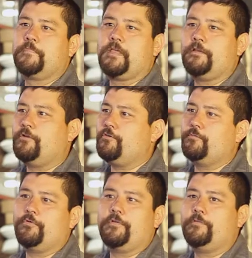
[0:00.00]
of a
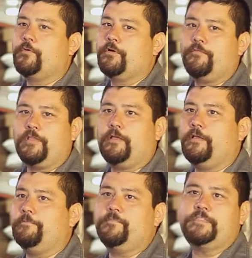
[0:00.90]
home brewing more of
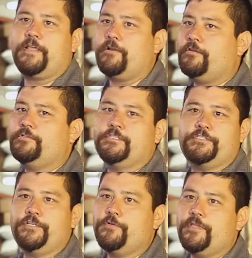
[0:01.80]
a dare,
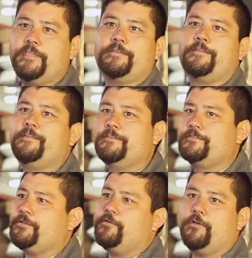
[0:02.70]
just do it.
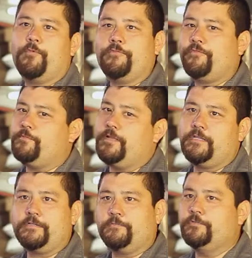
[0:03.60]
So it went from a
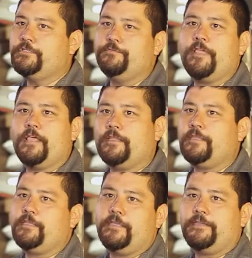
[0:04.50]
little two
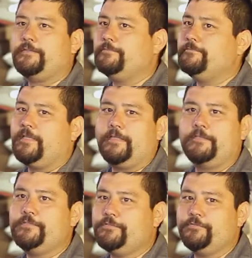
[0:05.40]
gallon kit
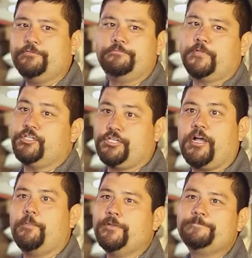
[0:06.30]
into a shop.